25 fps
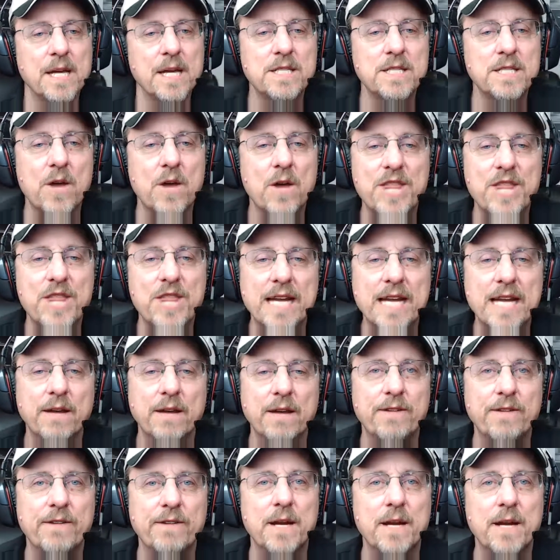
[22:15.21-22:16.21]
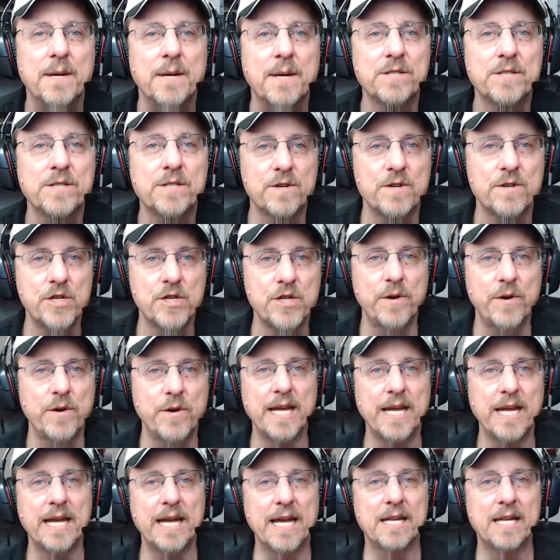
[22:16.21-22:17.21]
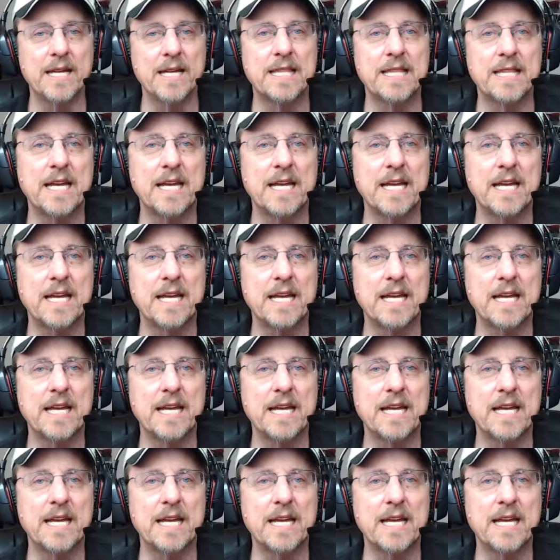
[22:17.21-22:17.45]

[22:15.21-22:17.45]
So thank you very much for tuning in.